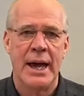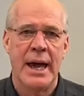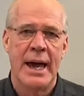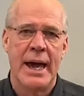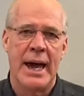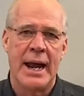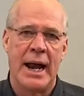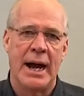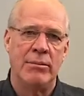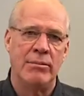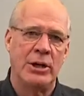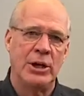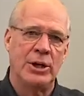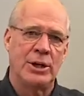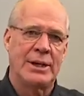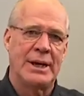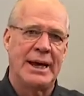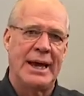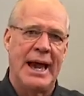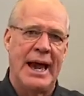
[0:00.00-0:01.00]
And I'm
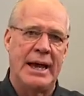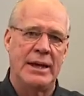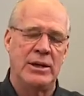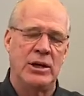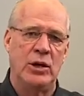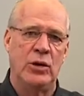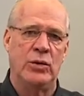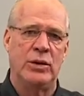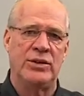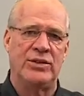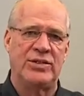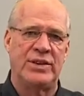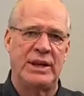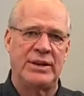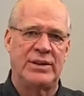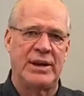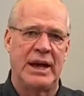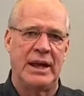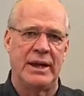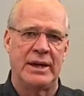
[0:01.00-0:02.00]
looking at you and
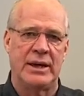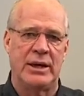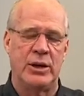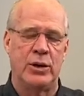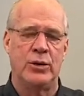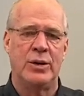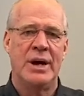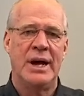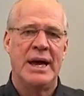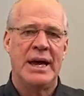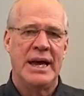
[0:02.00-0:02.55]
telling you,